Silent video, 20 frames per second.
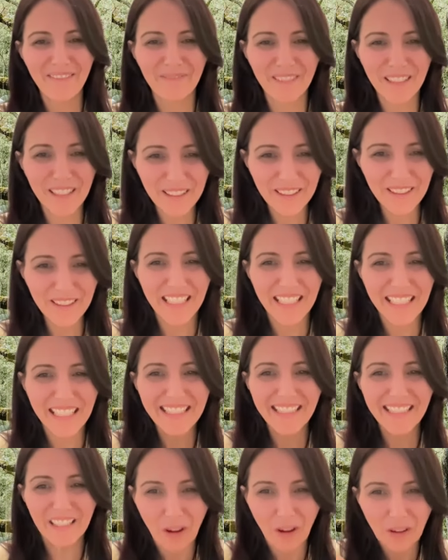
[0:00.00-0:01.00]
because it
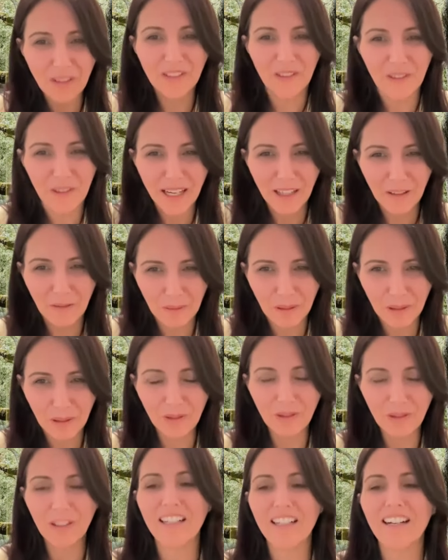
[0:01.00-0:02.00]
is going to help
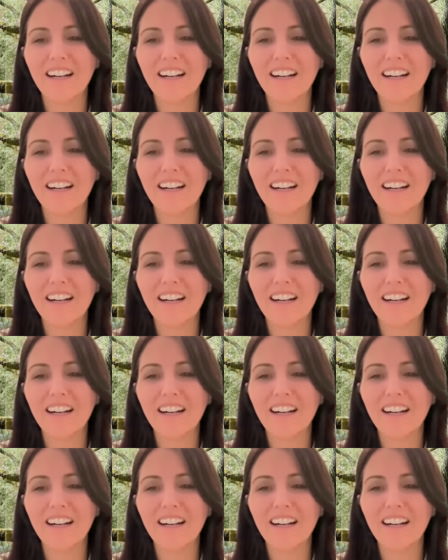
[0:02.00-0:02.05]
you.